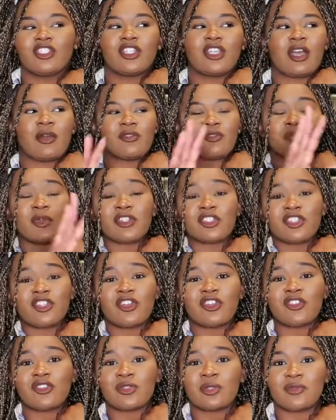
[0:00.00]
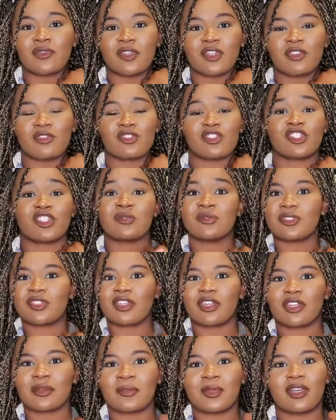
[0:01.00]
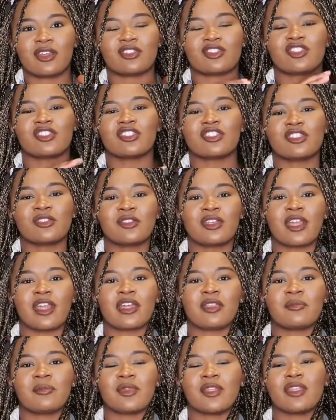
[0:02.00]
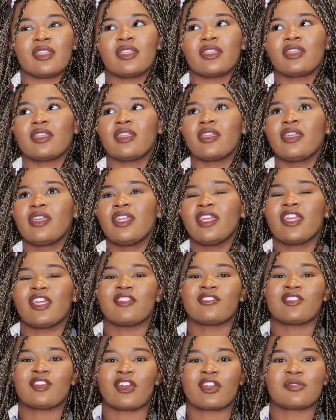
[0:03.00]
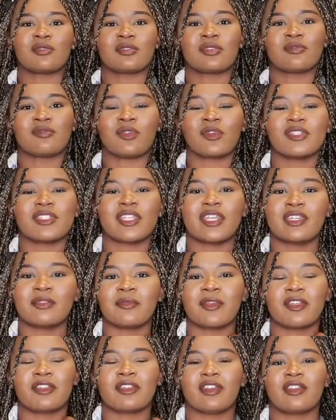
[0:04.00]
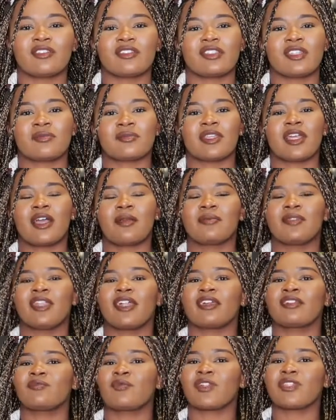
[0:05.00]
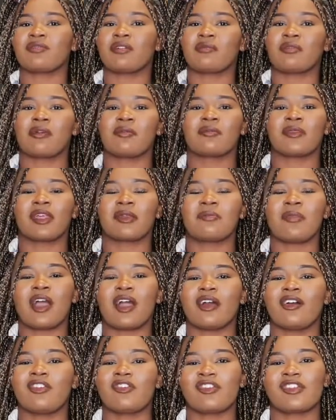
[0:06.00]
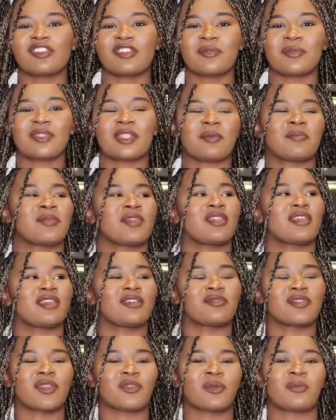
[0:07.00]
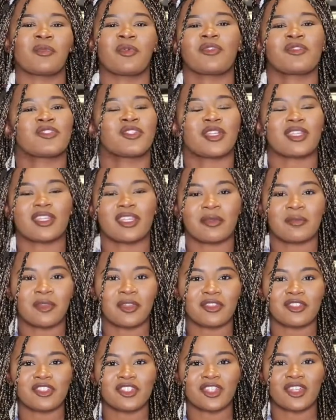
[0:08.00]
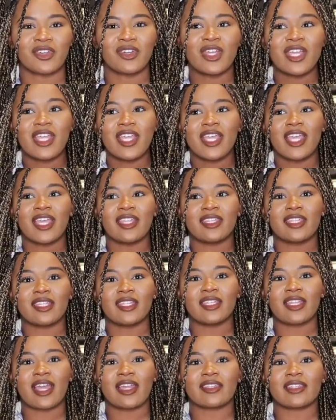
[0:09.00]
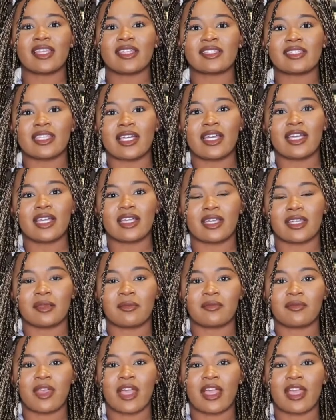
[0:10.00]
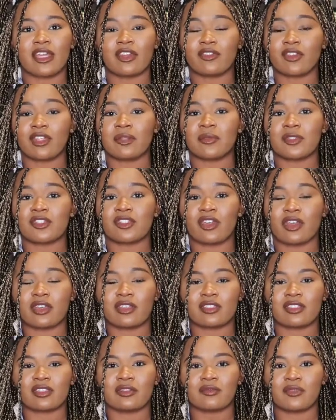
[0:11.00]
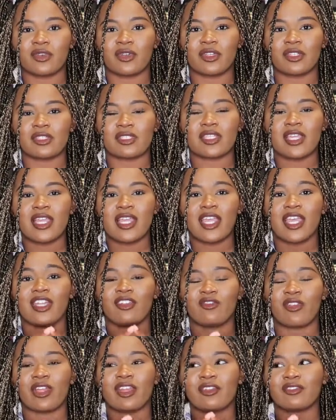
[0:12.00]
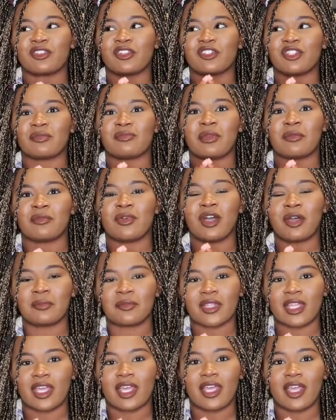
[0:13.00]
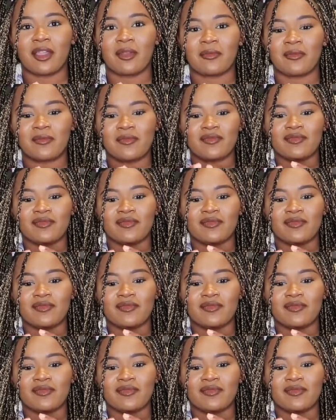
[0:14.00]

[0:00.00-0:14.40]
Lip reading: I was watching her YouTube video and she was talking about how she had been in talks with The Voice and American Idol at the same time. And then I went to my mom, I'm like, Ma, how crazy would that be if they were both trying to get me on the show? And then at that time, I had already been talking to The Voice, and right after I told my mom that,